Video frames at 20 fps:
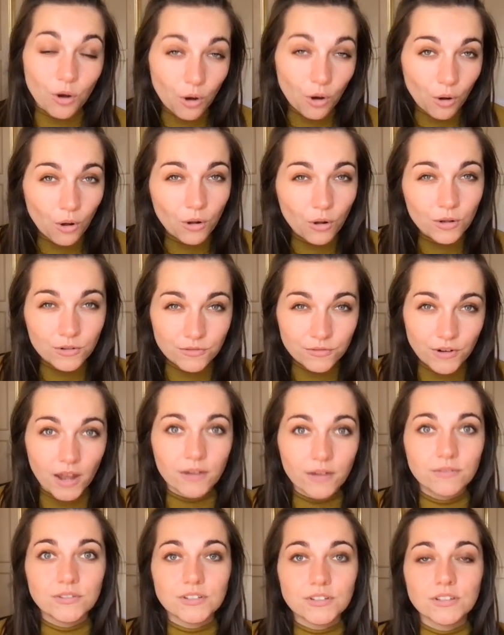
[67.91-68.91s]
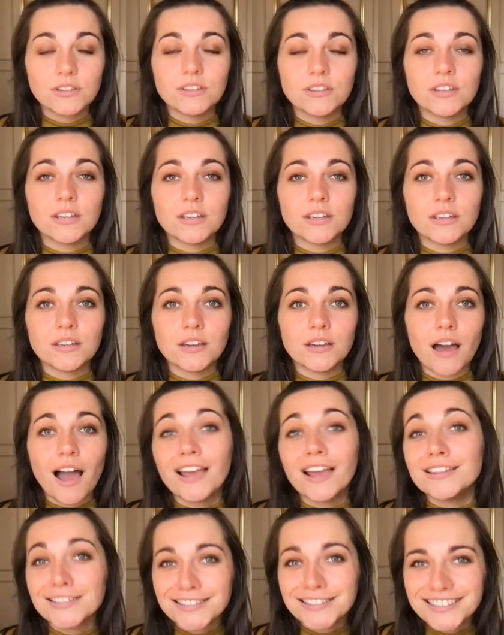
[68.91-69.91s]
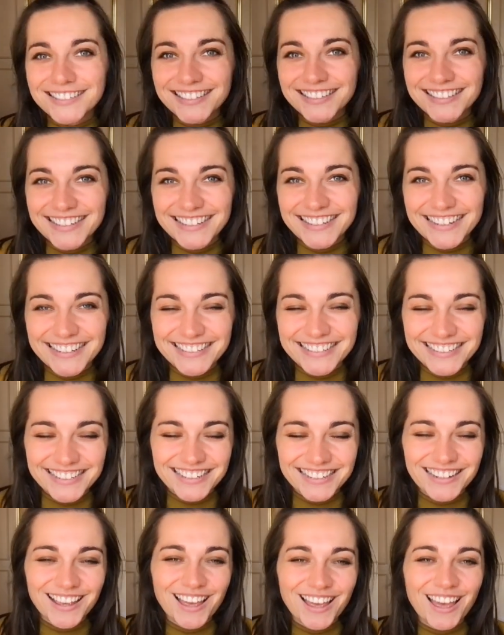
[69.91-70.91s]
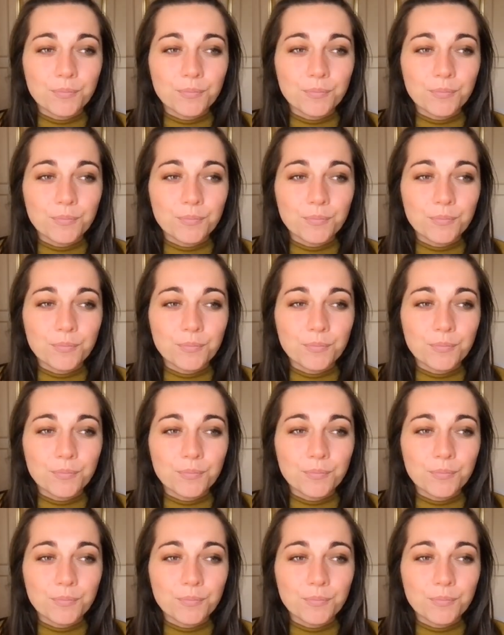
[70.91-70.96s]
all around the island, the nation,